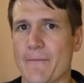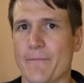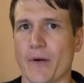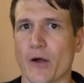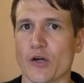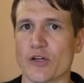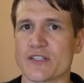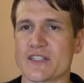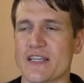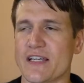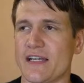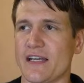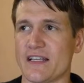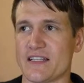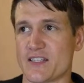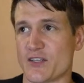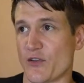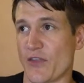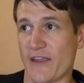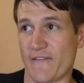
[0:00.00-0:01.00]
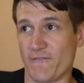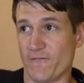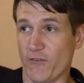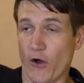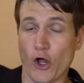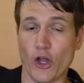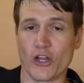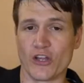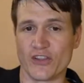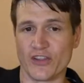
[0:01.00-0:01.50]
person and so they
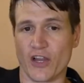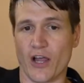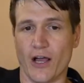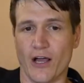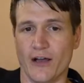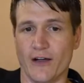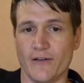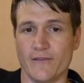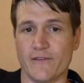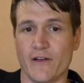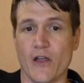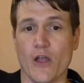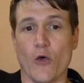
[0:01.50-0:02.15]
fall in love